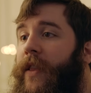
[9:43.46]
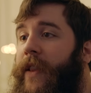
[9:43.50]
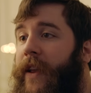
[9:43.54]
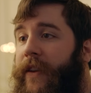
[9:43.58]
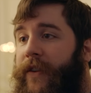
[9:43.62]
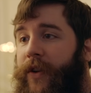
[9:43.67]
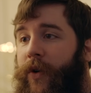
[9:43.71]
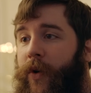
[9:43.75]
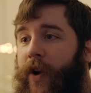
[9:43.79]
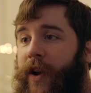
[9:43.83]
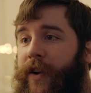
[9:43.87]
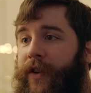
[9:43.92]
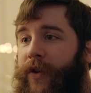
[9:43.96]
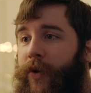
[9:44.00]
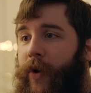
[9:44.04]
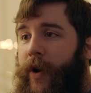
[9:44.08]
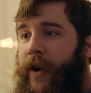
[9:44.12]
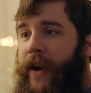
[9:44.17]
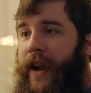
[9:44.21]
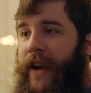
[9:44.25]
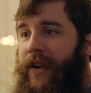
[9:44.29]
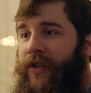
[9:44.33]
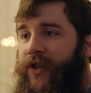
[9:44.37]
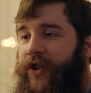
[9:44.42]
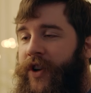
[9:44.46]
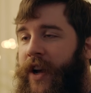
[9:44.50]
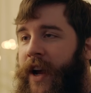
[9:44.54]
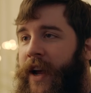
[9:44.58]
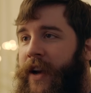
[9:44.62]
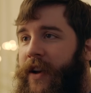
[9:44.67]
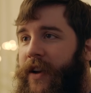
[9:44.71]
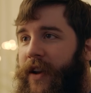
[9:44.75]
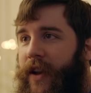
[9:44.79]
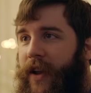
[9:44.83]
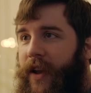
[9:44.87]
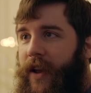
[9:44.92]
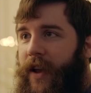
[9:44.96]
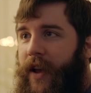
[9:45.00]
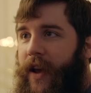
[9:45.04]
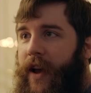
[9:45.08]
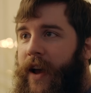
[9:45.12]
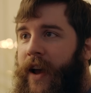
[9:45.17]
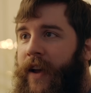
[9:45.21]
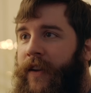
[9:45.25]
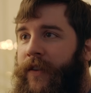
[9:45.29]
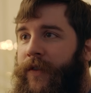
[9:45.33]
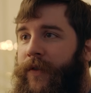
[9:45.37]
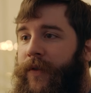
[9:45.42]
let's go on to our next shot.
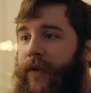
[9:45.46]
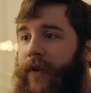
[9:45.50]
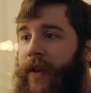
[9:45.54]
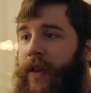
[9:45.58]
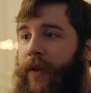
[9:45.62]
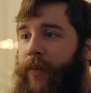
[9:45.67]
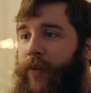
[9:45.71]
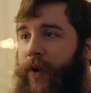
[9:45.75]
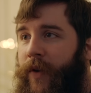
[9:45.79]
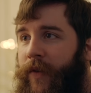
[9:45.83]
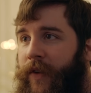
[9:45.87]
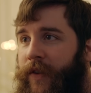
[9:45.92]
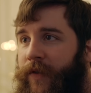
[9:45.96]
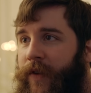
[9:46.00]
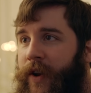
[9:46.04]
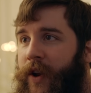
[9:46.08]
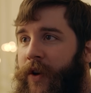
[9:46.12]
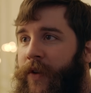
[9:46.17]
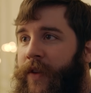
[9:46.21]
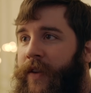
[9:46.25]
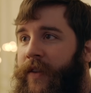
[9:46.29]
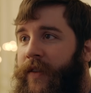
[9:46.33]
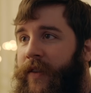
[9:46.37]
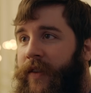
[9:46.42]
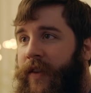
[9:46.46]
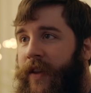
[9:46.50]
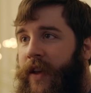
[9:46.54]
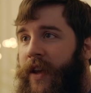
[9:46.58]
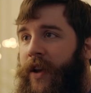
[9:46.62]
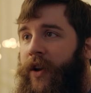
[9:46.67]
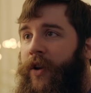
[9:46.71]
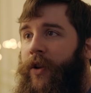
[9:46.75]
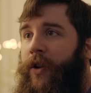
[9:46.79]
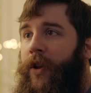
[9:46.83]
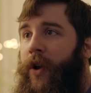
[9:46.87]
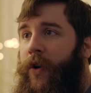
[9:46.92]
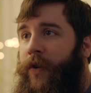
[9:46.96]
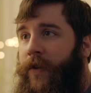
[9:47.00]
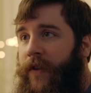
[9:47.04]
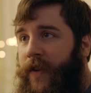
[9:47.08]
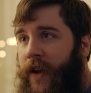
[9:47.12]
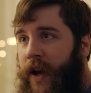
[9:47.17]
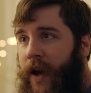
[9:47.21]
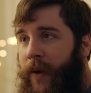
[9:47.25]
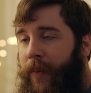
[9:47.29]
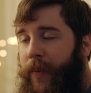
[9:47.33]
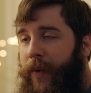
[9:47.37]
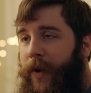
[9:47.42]
As in the previous video, this is the
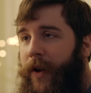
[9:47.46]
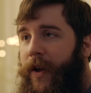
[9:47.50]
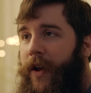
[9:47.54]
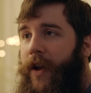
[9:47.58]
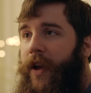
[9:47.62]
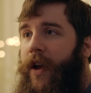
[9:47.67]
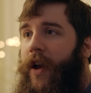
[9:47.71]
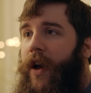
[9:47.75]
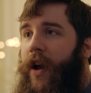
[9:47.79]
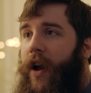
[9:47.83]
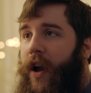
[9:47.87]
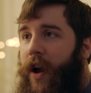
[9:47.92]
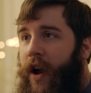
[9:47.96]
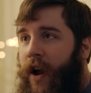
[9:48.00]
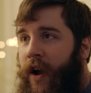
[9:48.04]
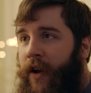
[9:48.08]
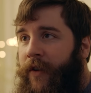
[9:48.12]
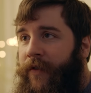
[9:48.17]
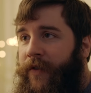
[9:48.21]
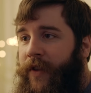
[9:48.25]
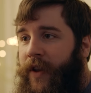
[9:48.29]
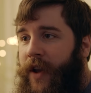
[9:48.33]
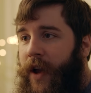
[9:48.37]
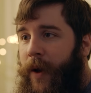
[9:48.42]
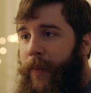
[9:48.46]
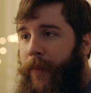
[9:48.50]
close-up of the